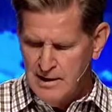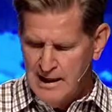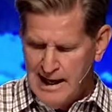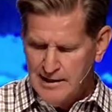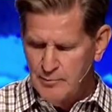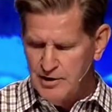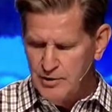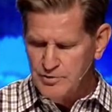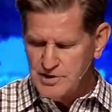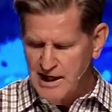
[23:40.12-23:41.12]
How do we
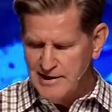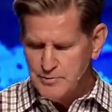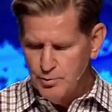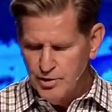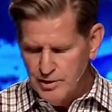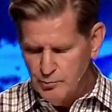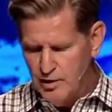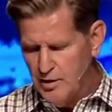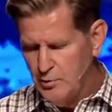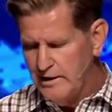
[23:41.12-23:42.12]
use God's word?
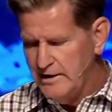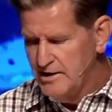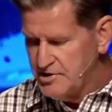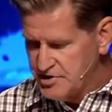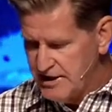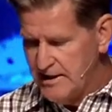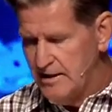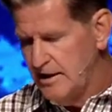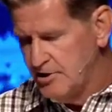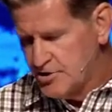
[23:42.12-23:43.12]
Well, we sing
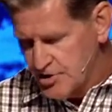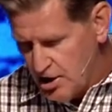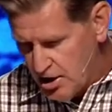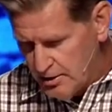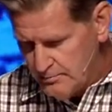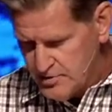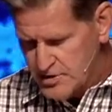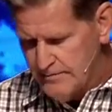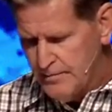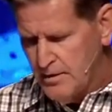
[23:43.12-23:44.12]
it in psalms,
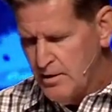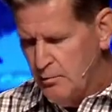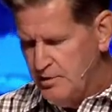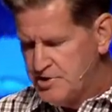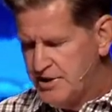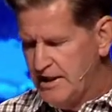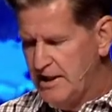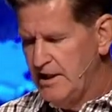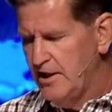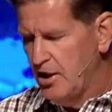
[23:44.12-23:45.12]
we sing
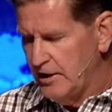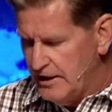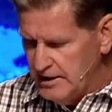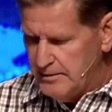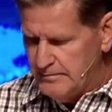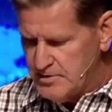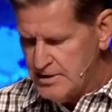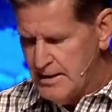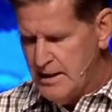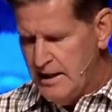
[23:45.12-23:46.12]
it in our
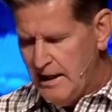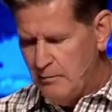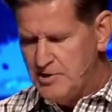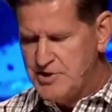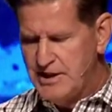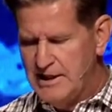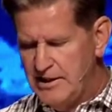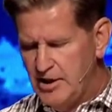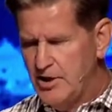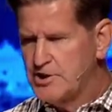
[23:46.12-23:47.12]
hymns, and we sing it
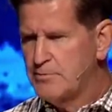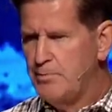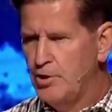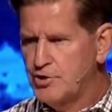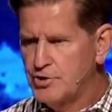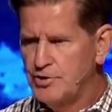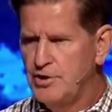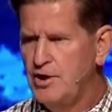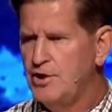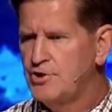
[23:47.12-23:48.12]
in our
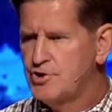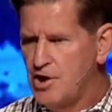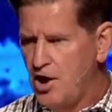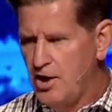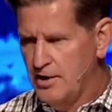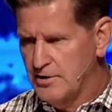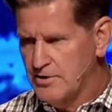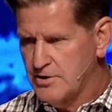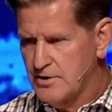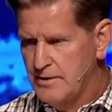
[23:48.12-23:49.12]
spiritual
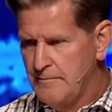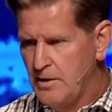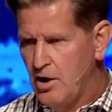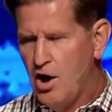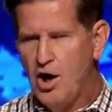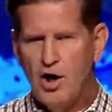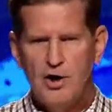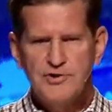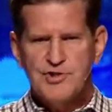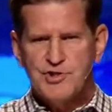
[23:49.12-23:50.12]
songs.
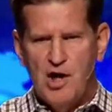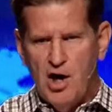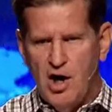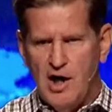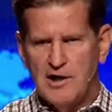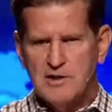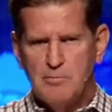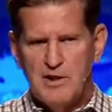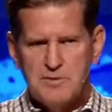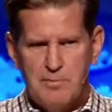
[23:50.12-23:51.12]
All songs
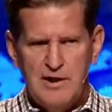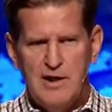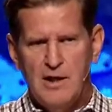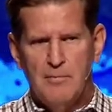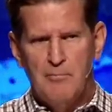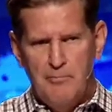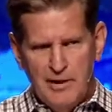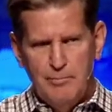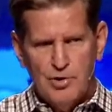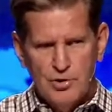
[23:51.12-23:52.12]
must be
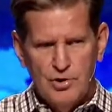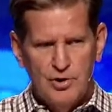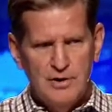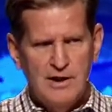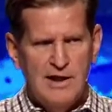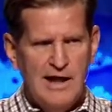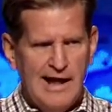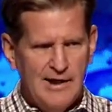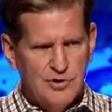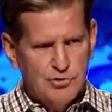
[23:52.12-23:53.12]
biblical
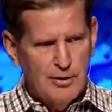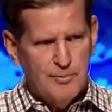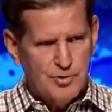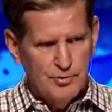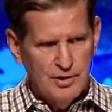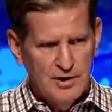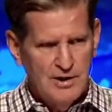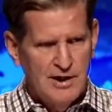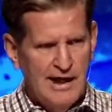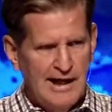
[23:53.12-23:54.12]
and
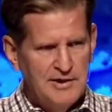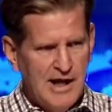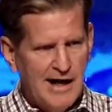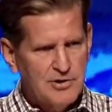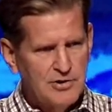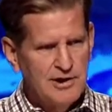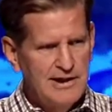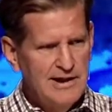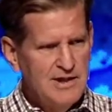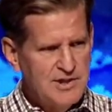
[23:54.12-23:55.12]
scriptural and
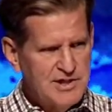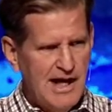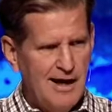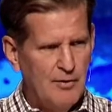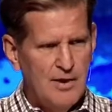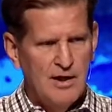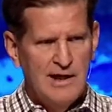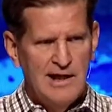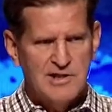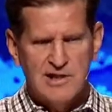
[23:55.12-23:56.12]
doctrinally sound.
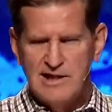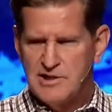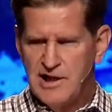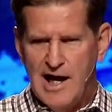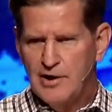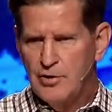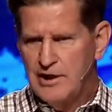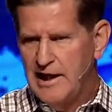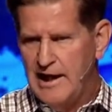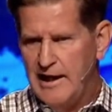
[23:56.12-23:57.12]
It's, it's not
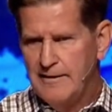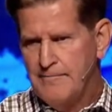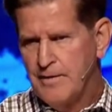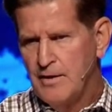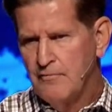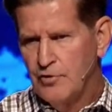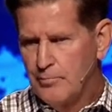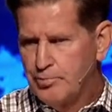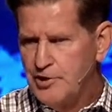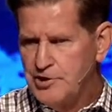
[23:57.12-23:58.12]
okay for a
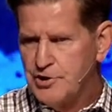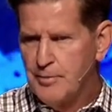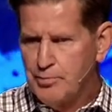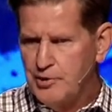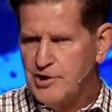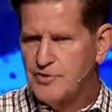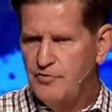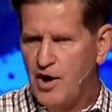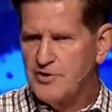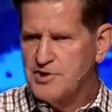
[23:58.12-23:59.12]
preacher to preach
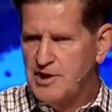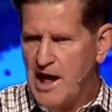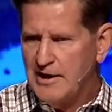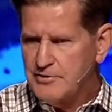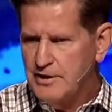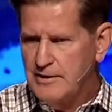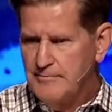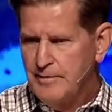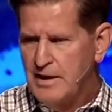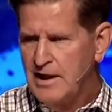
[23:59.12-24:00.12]
false doctrine.
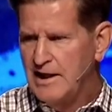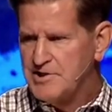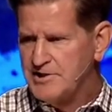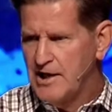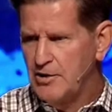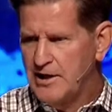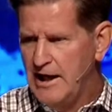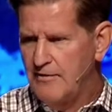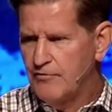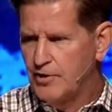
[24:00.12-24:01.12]
It's
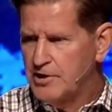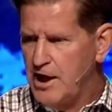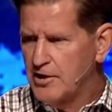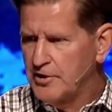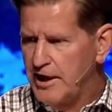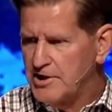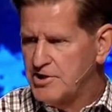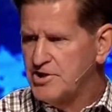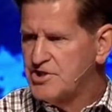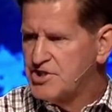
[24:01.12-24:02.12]
okay for a
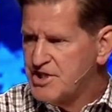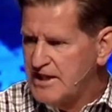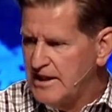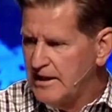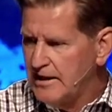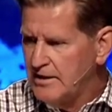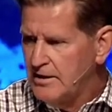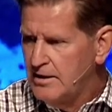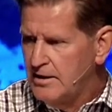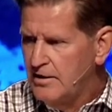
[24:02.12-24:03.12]
congregation to sing
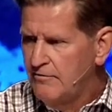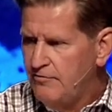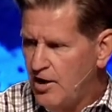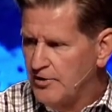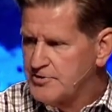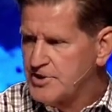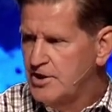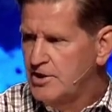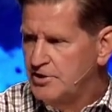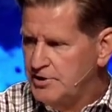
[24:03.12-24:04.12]
false
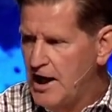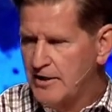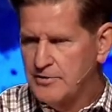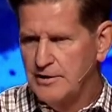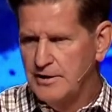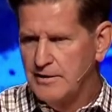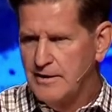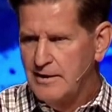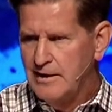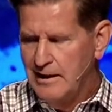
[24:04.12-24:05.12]
doctrine.
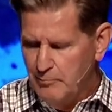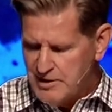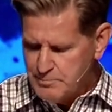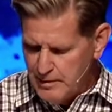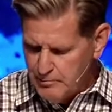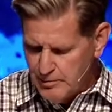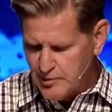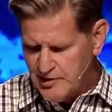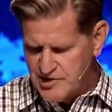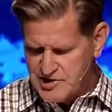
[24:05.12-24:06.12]
It must be
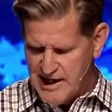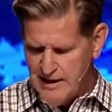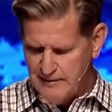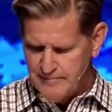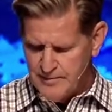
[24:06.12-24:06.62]
biblically sound.